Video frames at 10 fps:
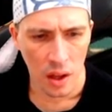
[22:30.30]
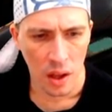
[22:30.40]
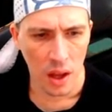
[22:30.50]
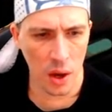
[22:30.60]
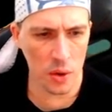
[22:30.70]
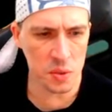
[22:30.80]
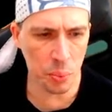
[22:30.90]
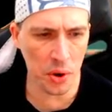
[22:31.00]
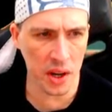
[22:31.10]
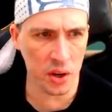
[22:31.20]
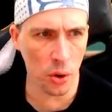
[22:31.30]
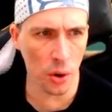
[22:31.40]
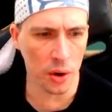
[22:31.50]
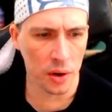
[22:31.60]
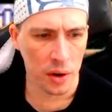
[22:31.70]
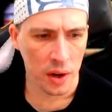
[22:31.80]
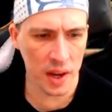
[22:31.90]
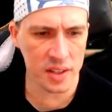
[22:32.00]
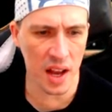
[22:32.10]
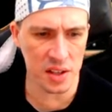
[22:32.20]
It was pretty good.
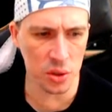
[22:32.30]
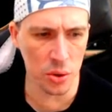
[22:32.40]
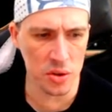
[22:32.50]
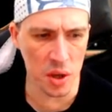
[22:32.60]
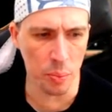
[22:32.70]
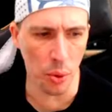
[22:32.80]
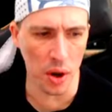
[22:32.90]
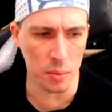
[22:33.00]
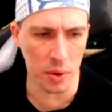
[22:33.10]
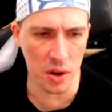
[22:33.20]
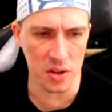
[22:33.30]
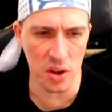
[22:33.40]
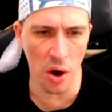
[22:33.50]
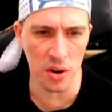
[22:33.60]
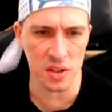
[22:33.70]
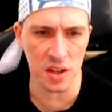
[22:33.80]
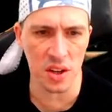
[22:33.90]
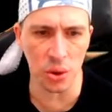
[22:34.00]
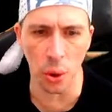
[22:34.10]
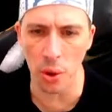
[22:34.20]
It does lose a point because I
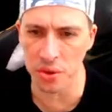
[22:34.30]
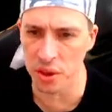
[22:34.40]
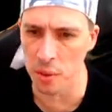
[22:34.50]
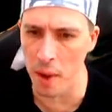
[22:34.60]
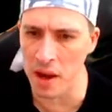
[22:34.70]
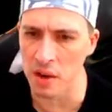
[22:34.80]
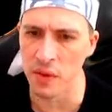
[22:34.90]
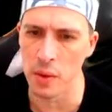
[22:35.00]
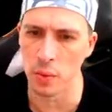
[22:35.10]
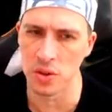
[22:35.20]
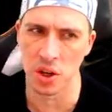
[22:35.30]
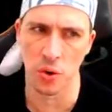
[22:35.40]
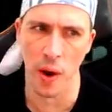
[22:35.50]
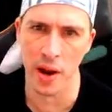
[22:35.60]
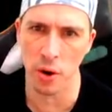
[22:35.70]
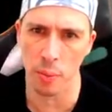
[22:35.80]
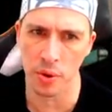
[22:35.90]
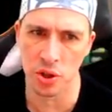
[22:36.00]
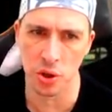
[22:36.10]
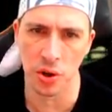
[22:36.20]
honestly thought the main event was a great
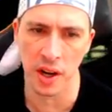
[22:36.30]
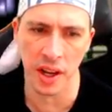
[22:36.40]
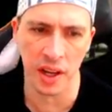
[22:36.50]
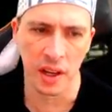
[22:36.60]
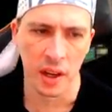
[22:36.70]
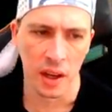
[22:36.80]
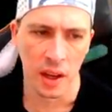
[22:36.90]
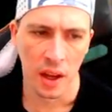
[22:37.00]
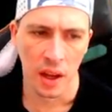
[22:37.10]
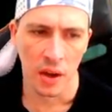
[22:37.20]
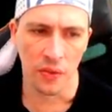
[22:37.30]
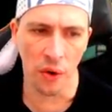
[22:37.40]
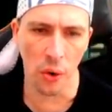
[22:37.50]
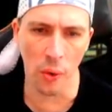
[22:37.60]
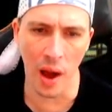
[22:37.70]
opportunity for